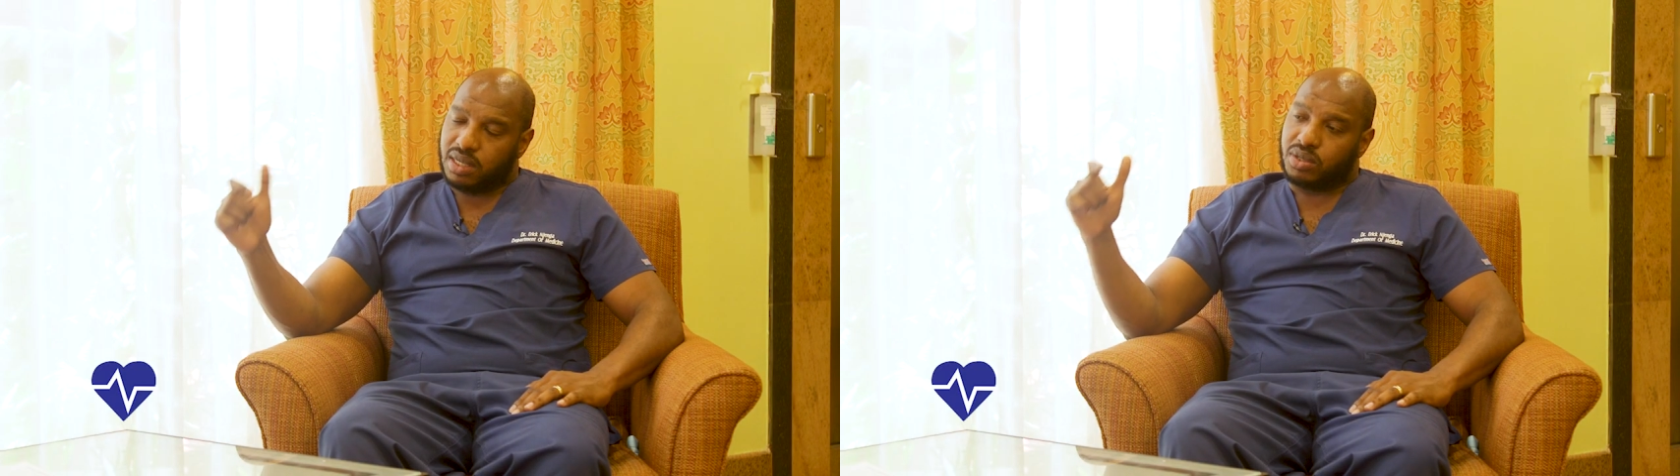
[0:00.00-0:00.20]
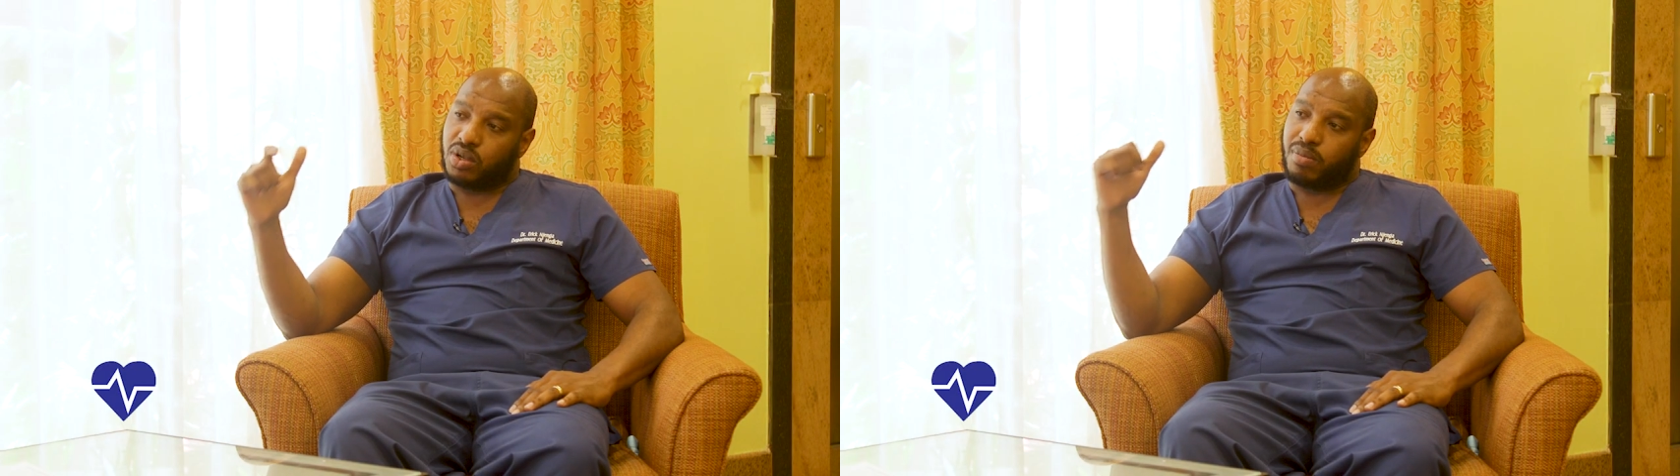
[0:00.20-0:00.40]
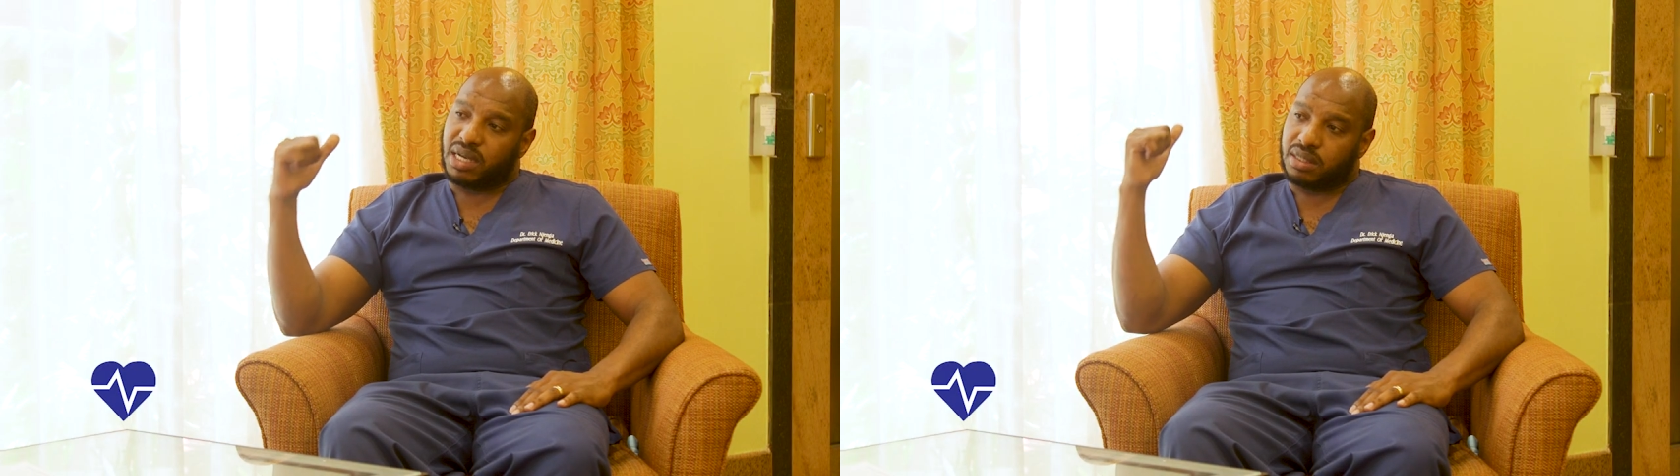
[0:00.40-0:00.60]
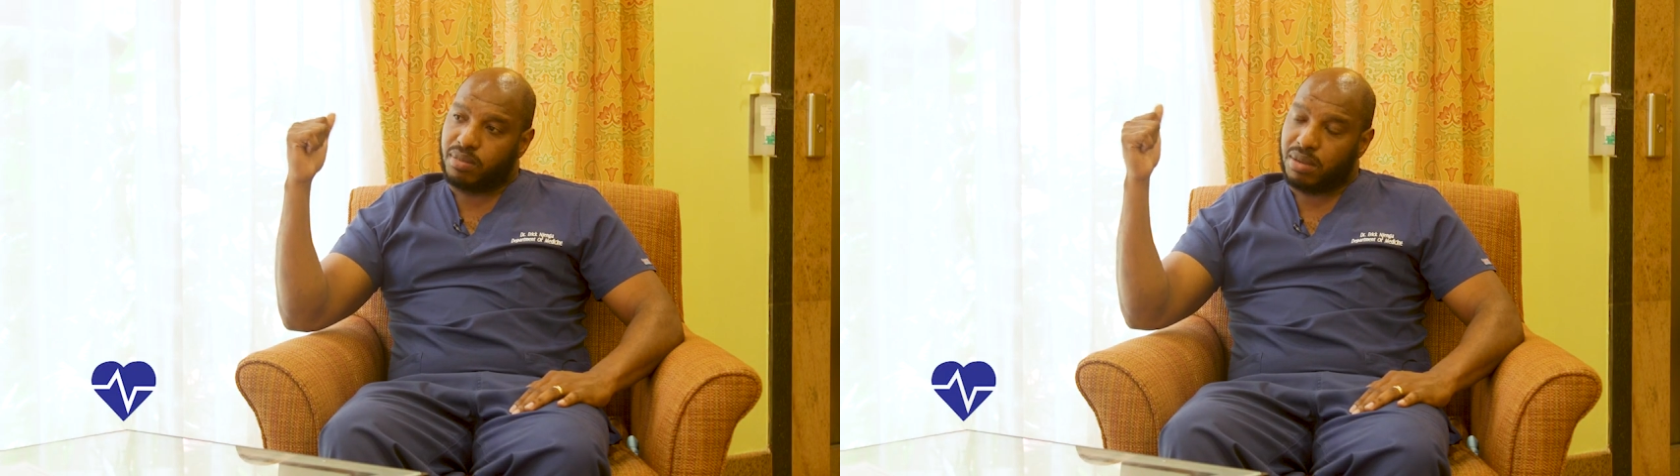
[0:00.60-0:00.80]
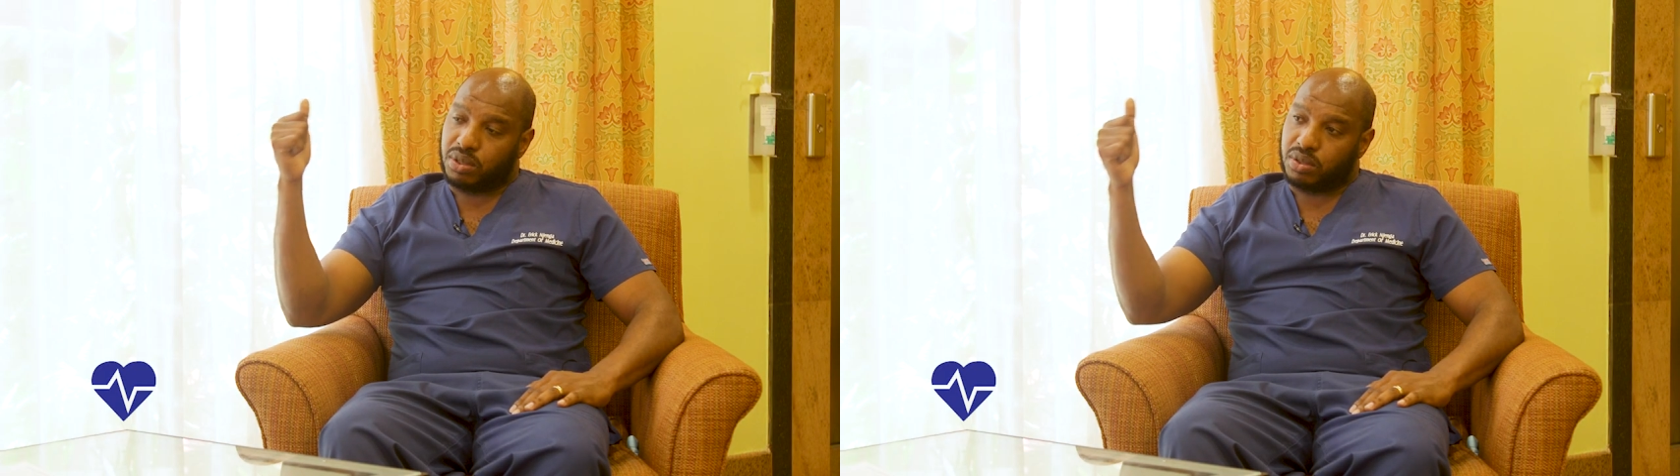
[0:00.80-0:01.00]
So you must
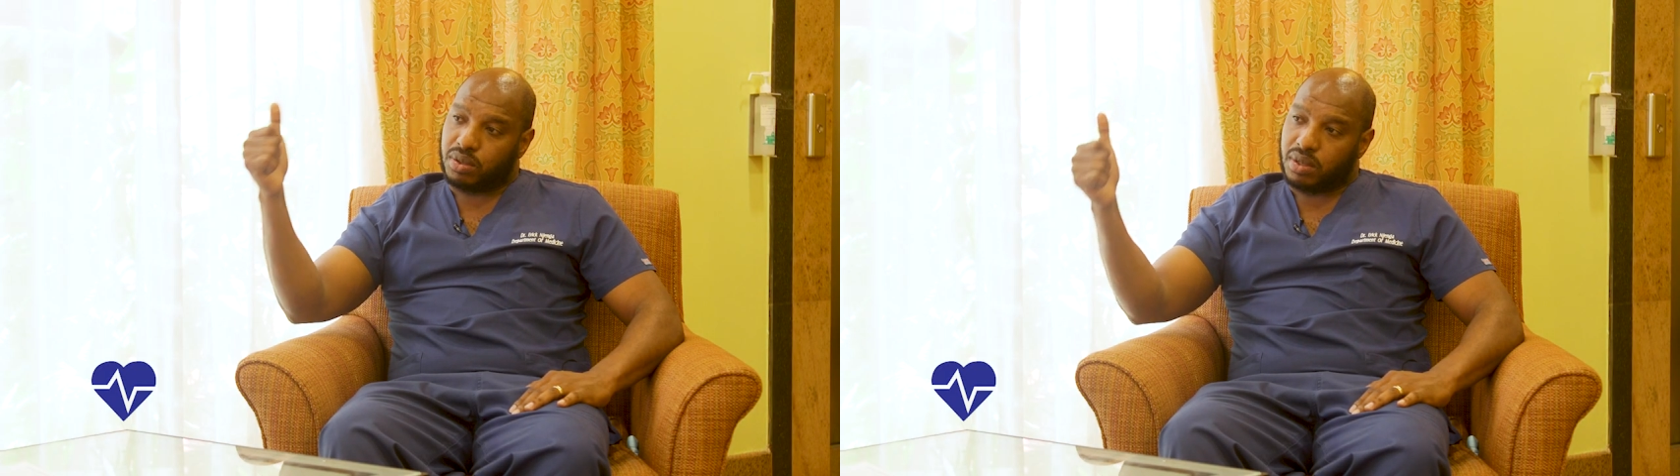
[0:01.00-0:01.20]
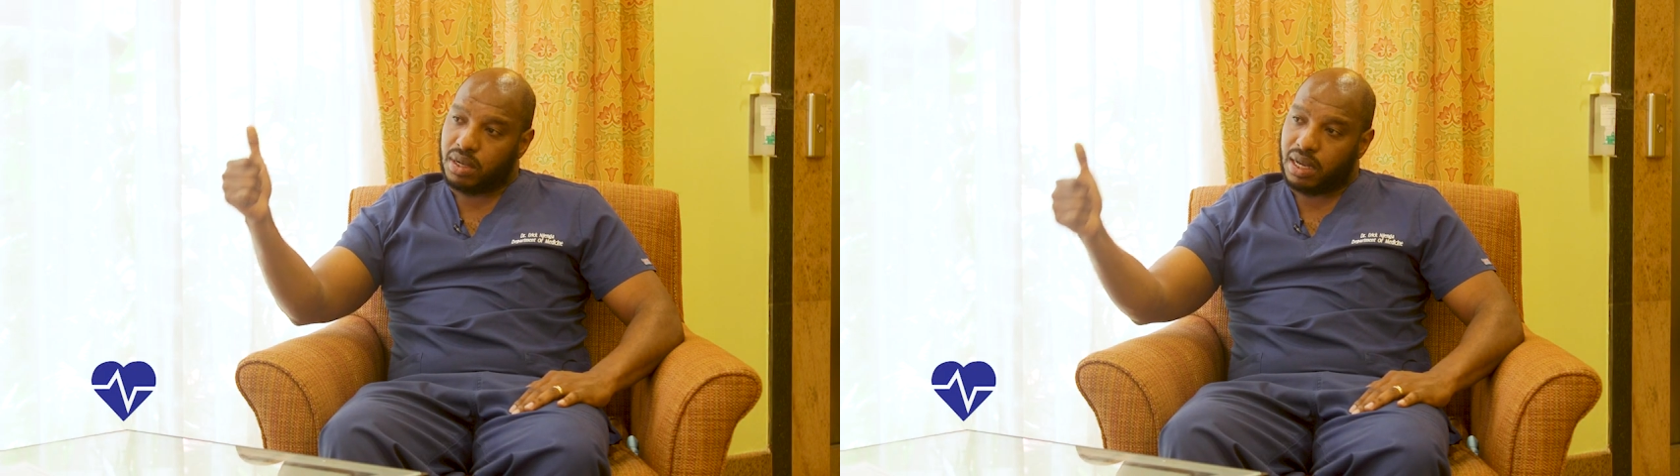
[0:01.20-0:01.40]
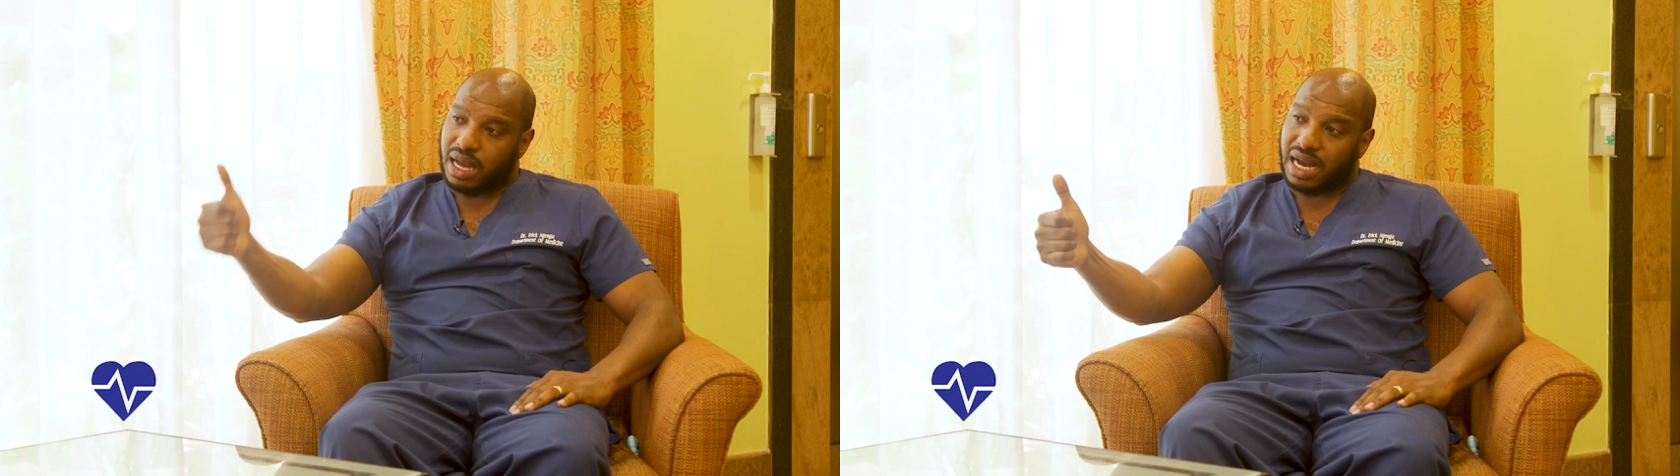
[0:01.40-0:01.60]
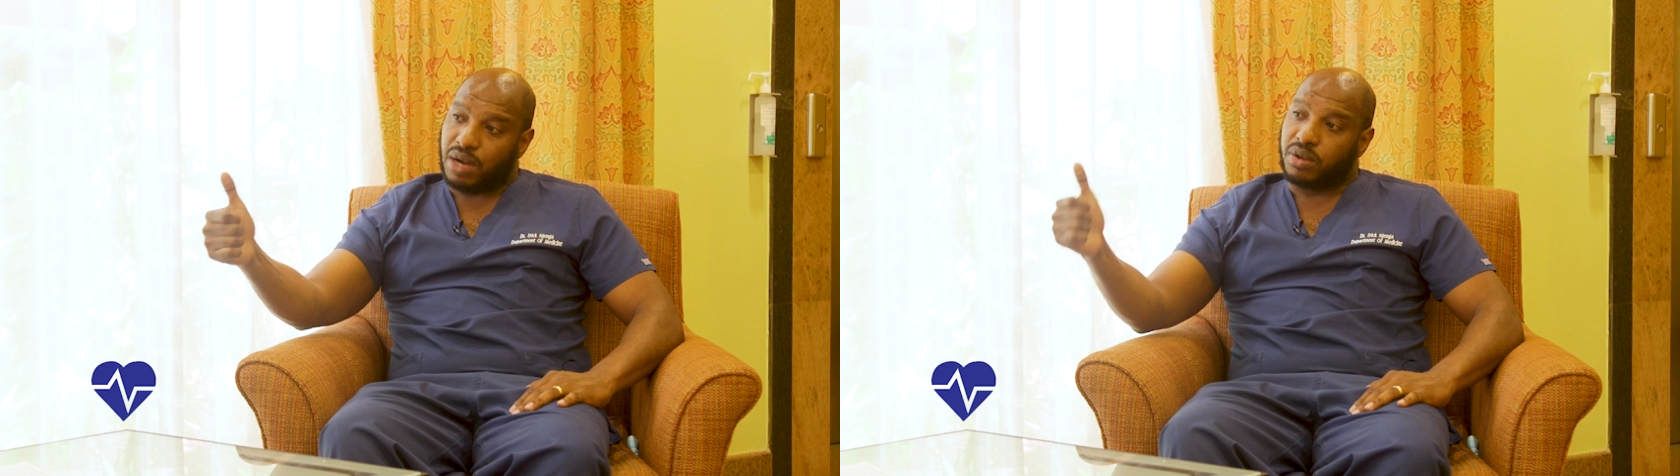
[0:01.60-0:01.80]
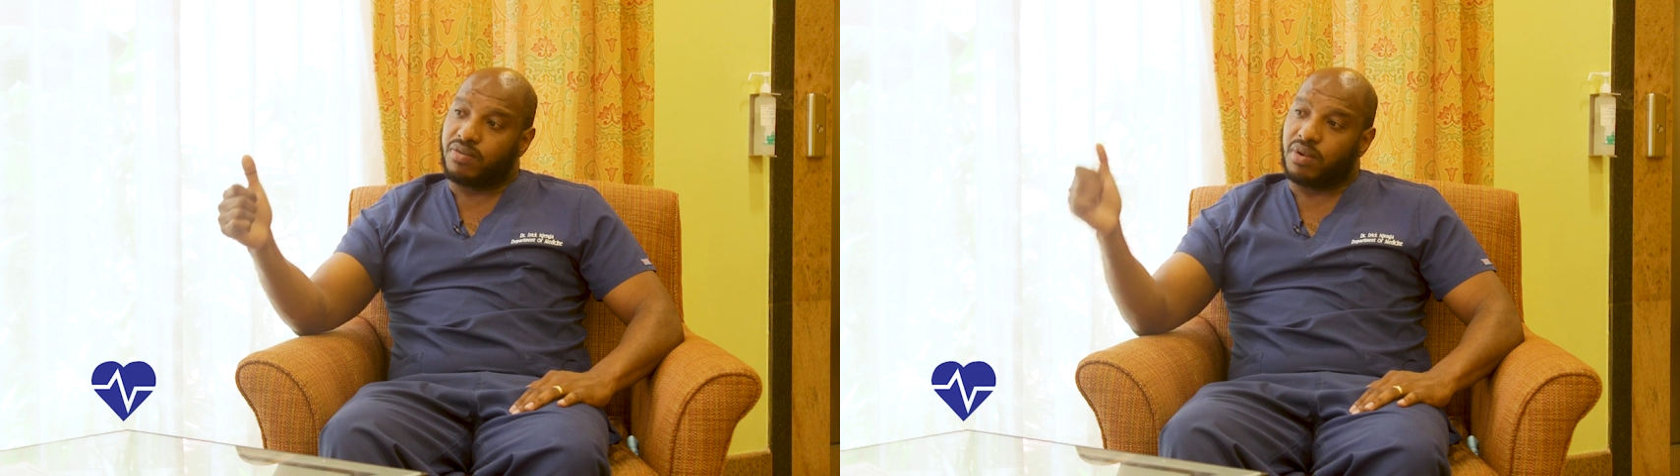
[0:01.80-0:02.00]
be able to
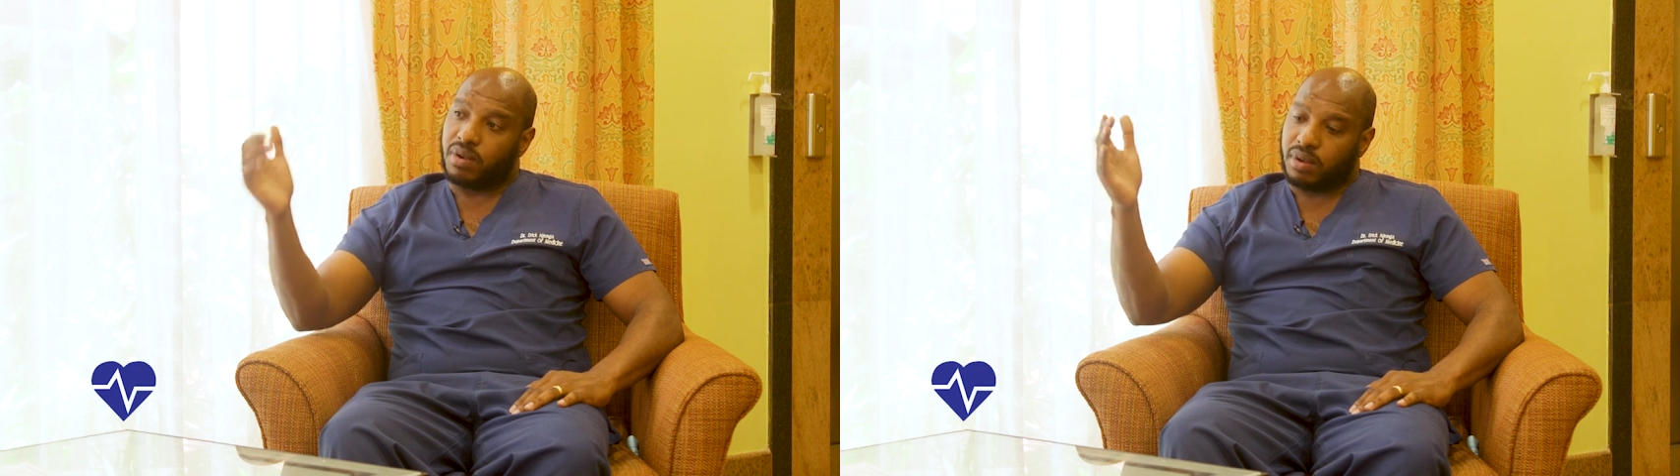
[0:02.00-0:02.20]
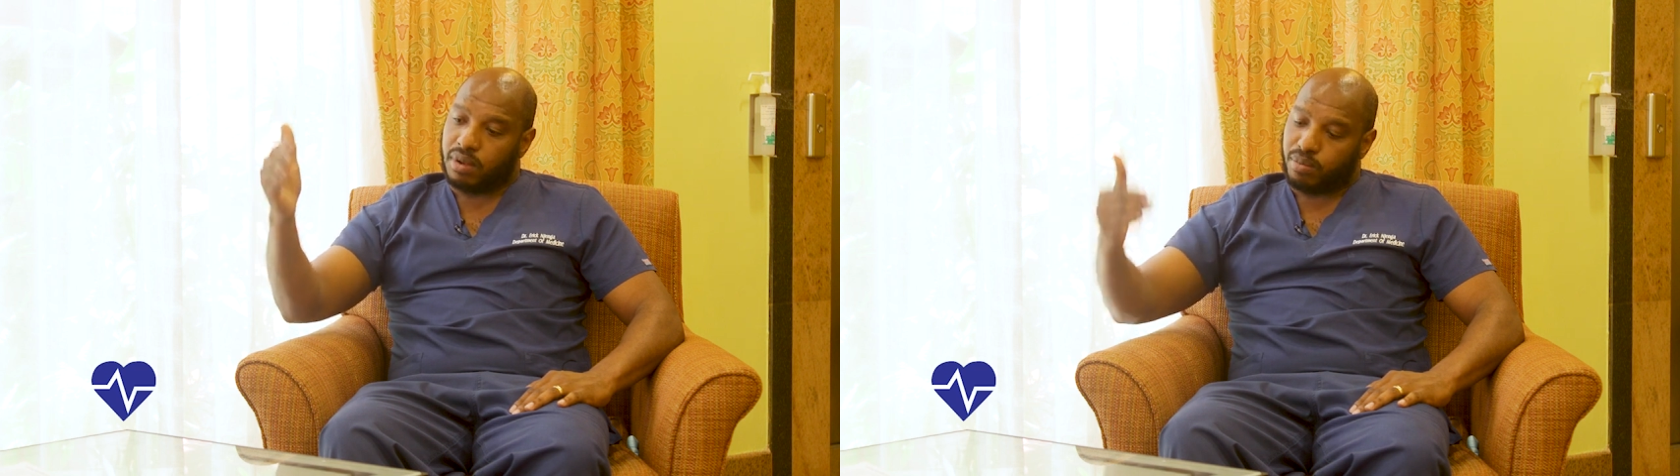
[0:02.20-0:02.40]
account for